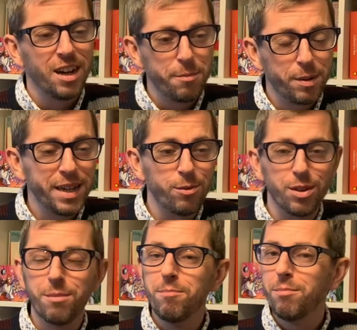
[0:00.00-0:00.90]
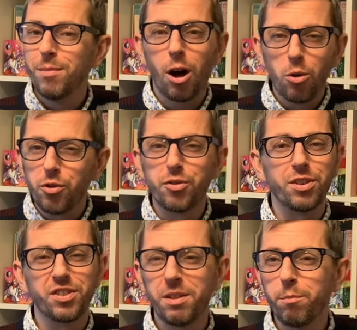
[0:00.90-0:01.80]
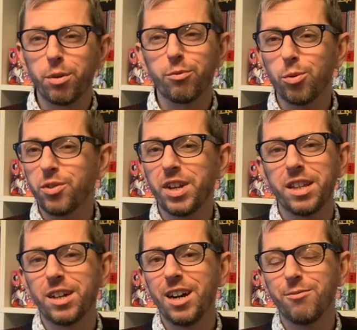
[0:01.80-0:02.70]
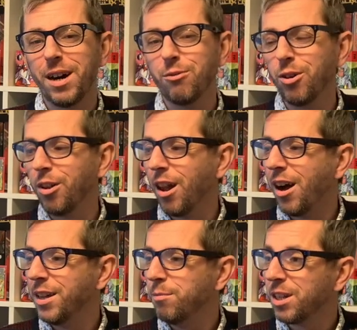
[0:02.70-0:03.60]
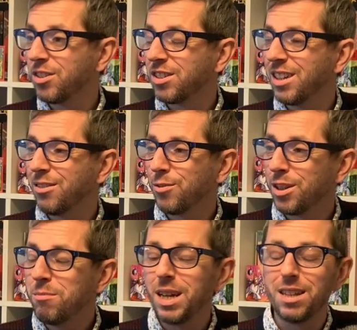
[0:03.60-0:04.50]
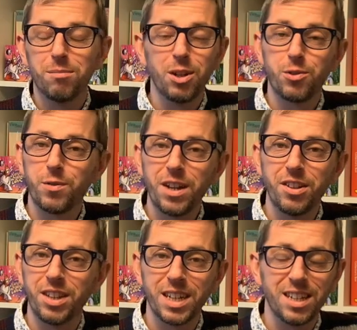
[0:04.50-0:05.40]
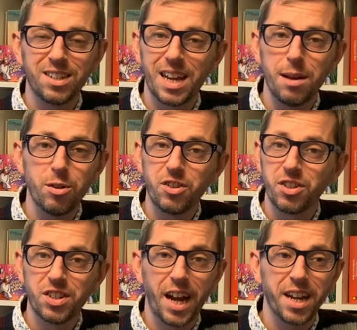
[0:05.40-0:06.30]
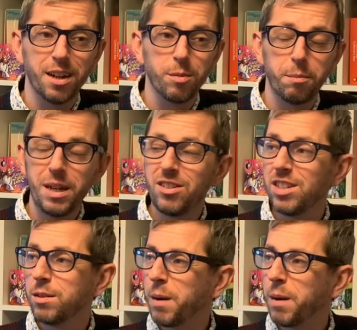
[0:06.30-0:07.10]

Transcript: I play it with an ultra simple rule set that I found online, because to me the most fun thing in this game is just stacking up the pieces.